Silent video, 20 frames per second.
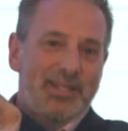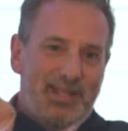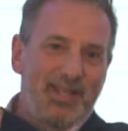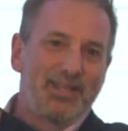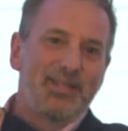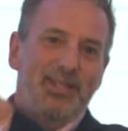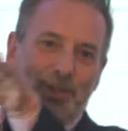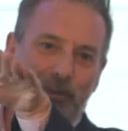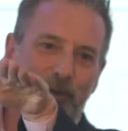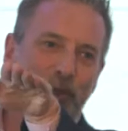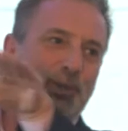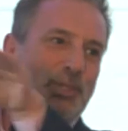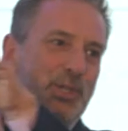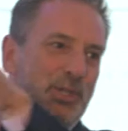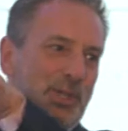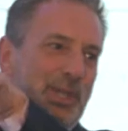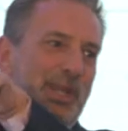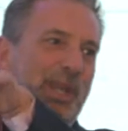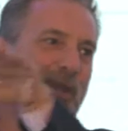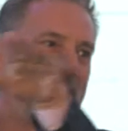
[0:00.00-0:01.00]
That's our issue,
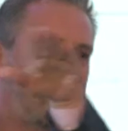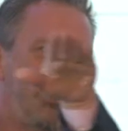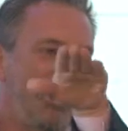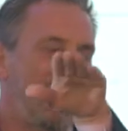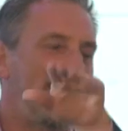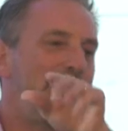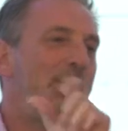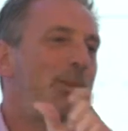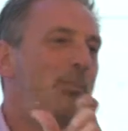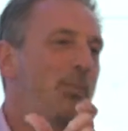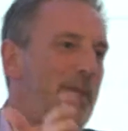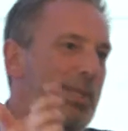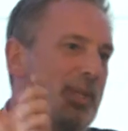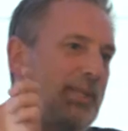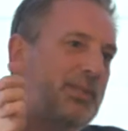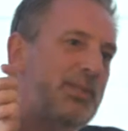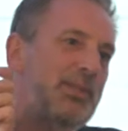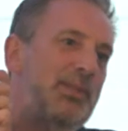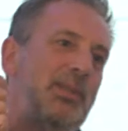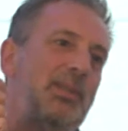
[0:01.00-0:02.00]
connecting the
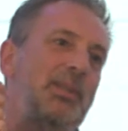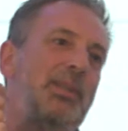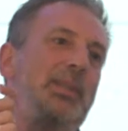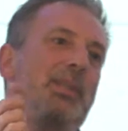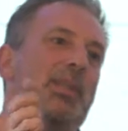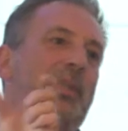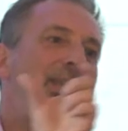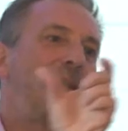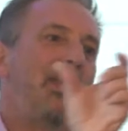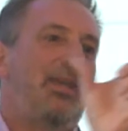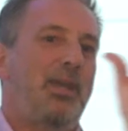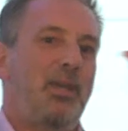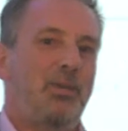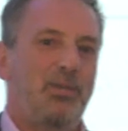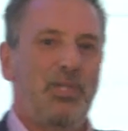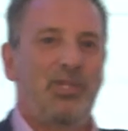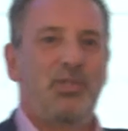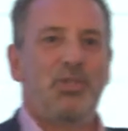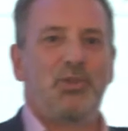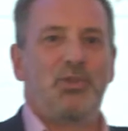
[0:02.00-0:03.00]
ERPs. It goes
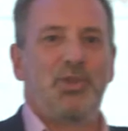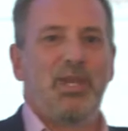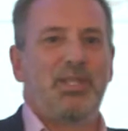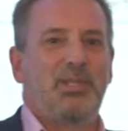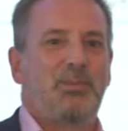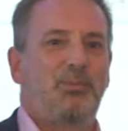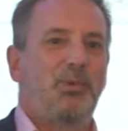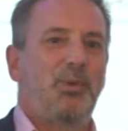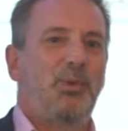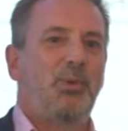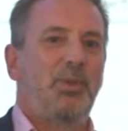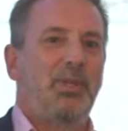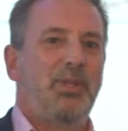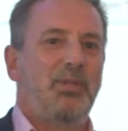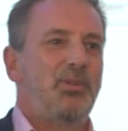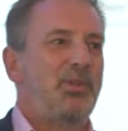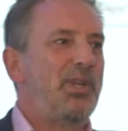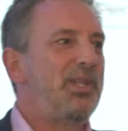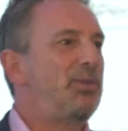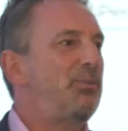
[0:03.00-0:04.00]
into Transporium.
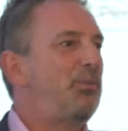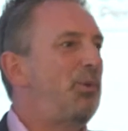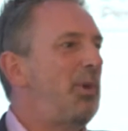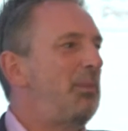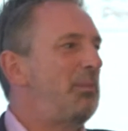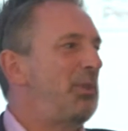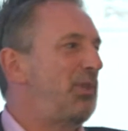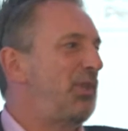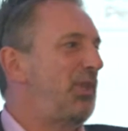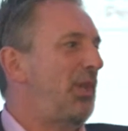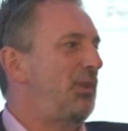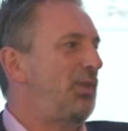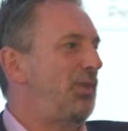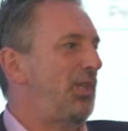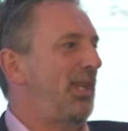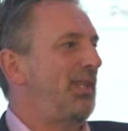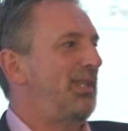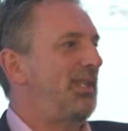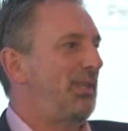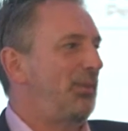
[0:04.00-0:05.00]
Transporium
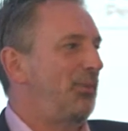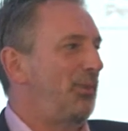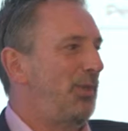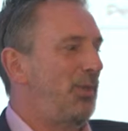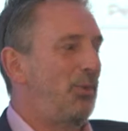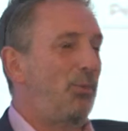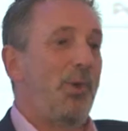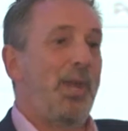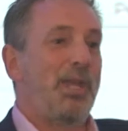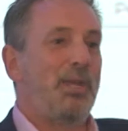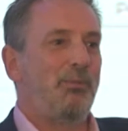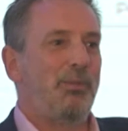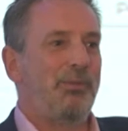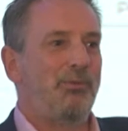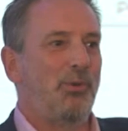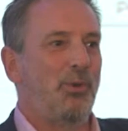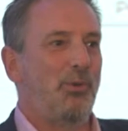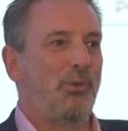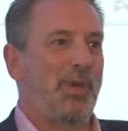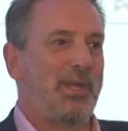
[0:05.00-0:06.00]
associates it with a rate we've
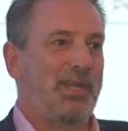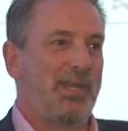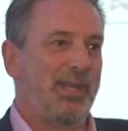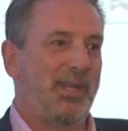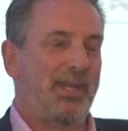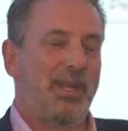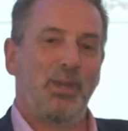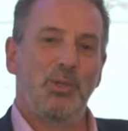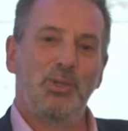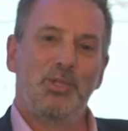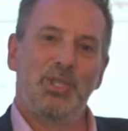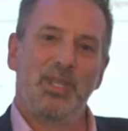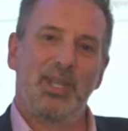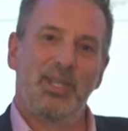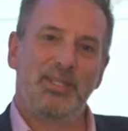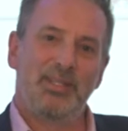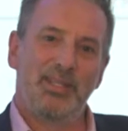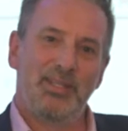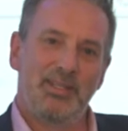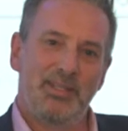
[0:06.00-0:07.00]
already
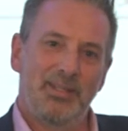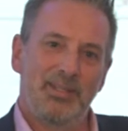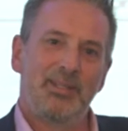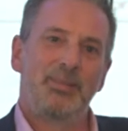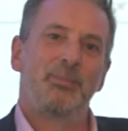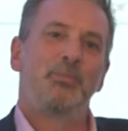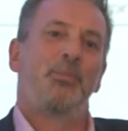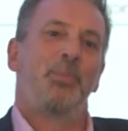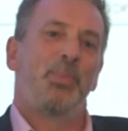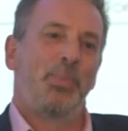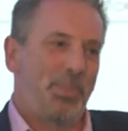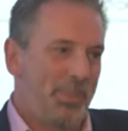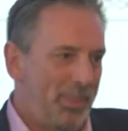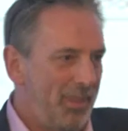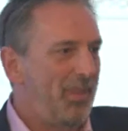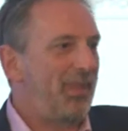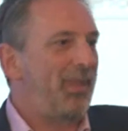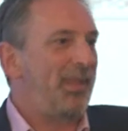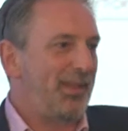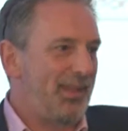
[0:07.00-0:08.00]
negotiated.
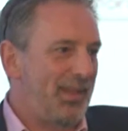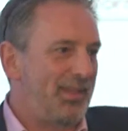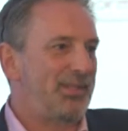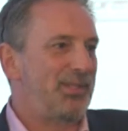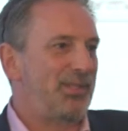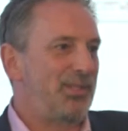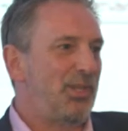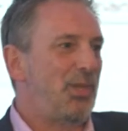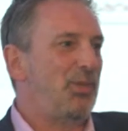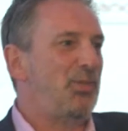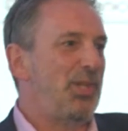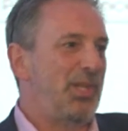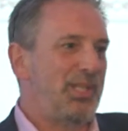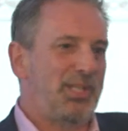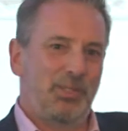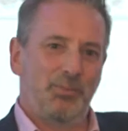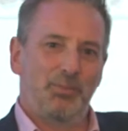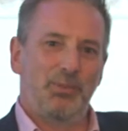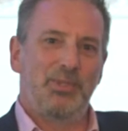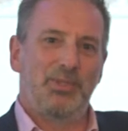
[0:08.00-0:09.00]
It gets
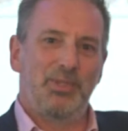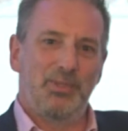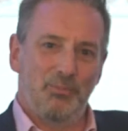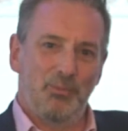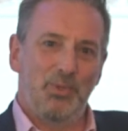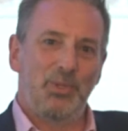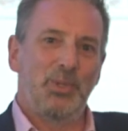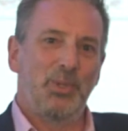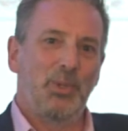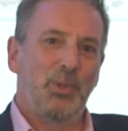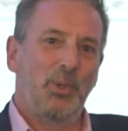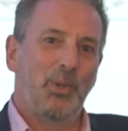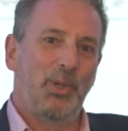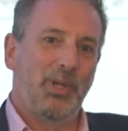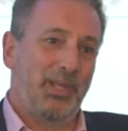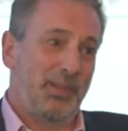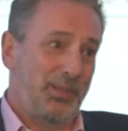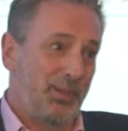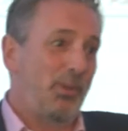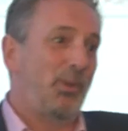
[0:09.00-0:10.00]
associated with the
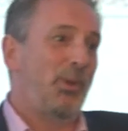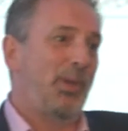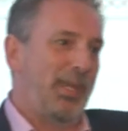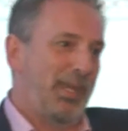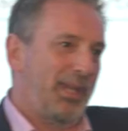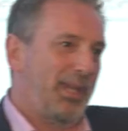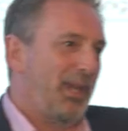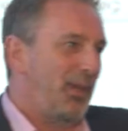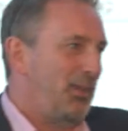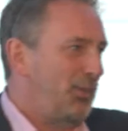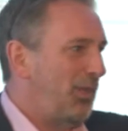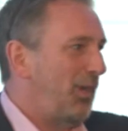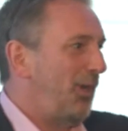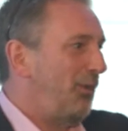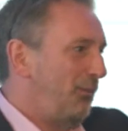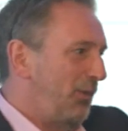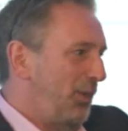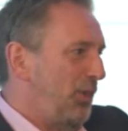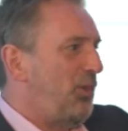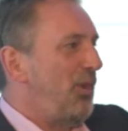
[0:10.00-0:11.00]
haulier. The haulier goes
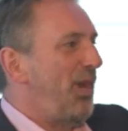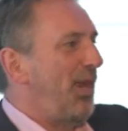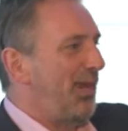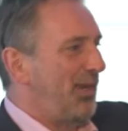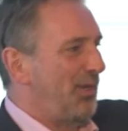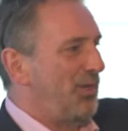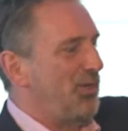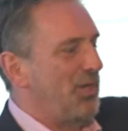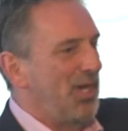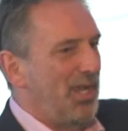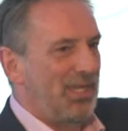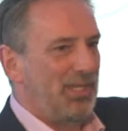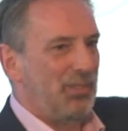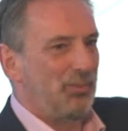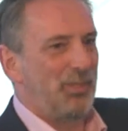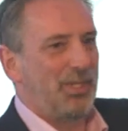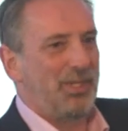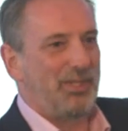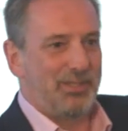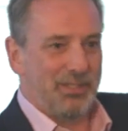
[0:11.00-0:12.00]
off. We track and trace.
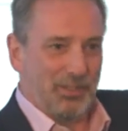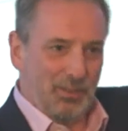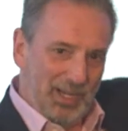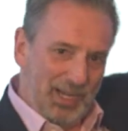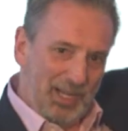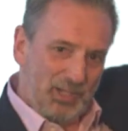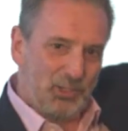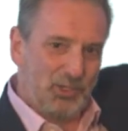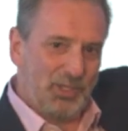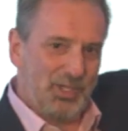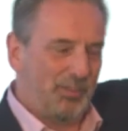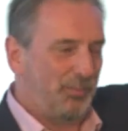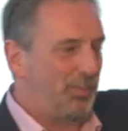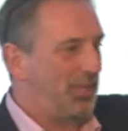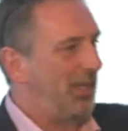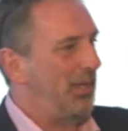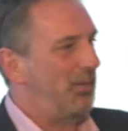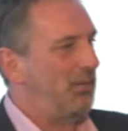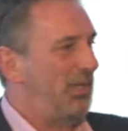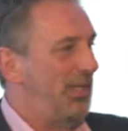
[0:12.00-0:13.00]
We do electronic
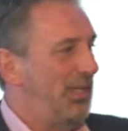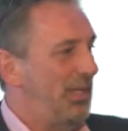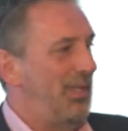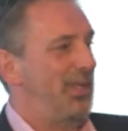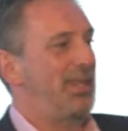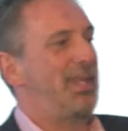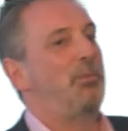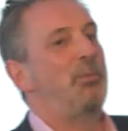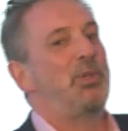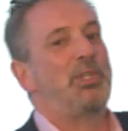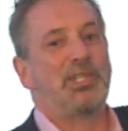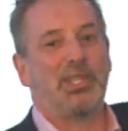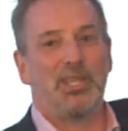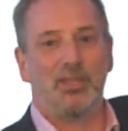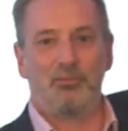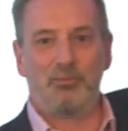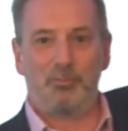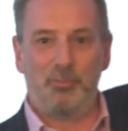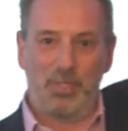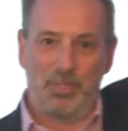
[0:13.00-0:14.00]
POD, and then we
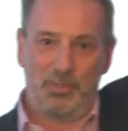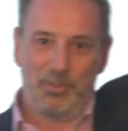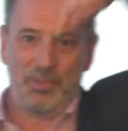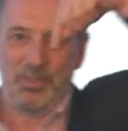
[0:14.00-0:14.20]
self-bill.